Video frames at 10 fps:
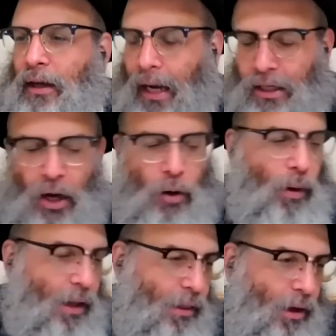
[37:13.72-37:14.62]
I know
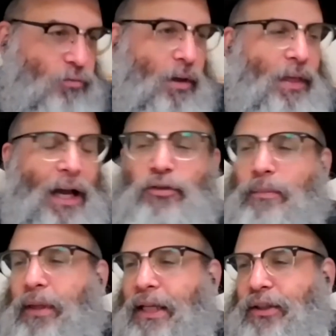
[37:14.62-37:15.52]
what a hundred
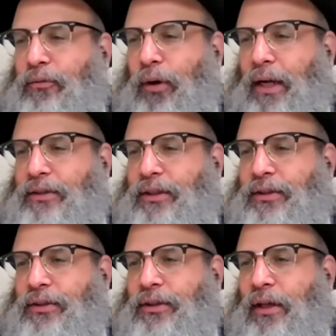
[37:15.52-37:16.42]
thousand blades of grass
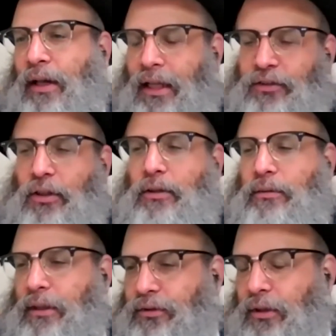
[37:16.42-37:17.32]
is. It's a
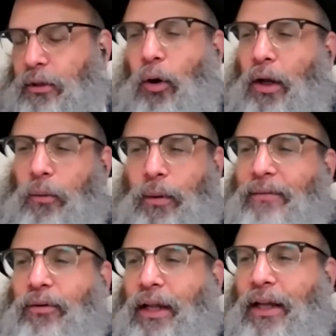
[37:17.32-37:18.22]
it's a lawn or
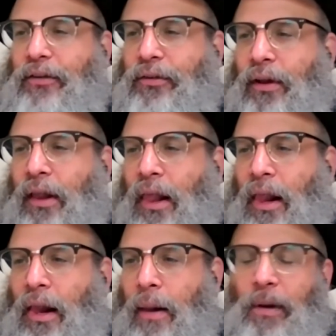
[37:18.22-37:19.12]
whatever it is.
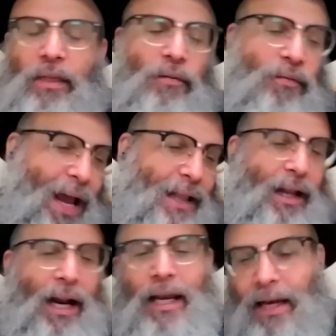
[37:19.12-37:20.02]
But the fact
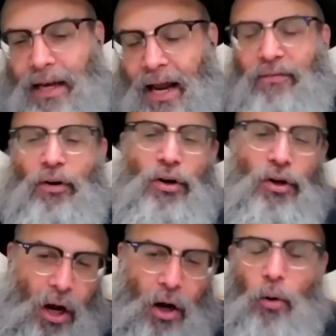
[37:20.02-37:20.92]
that I can never
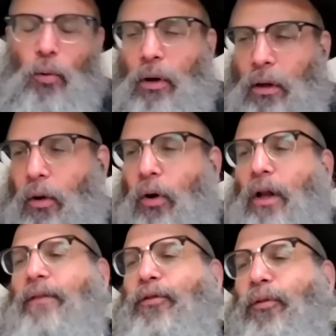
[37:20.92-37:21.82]
know
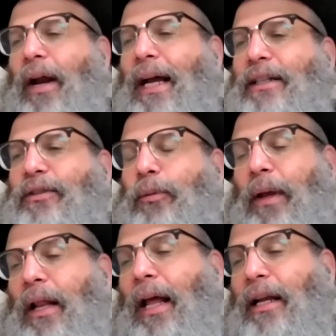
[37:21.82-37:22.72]
all of grass would
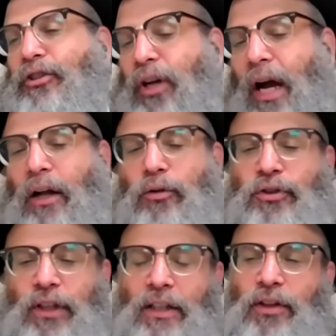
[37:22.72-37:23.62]
be like a child who
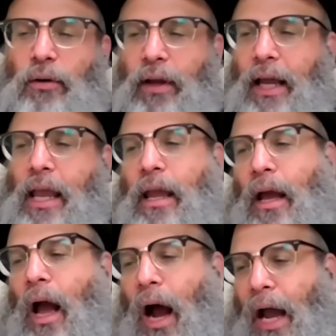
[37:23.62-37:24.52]
says, okay,
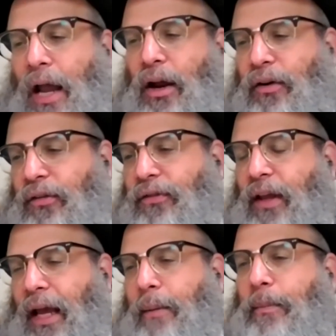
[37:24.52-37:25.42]
I
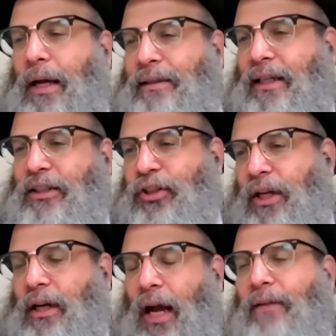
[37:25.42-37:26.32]
understand
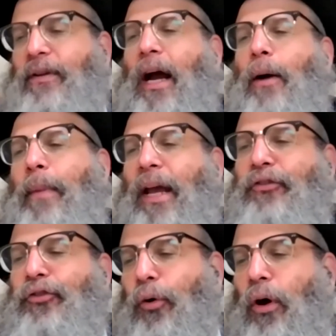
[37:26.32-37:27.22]
addition. I've now
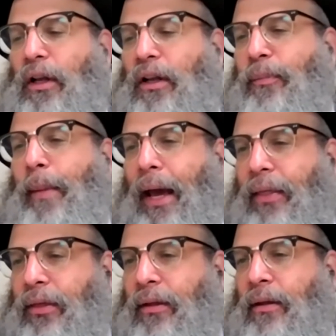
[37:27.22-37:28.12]
mastered all of math.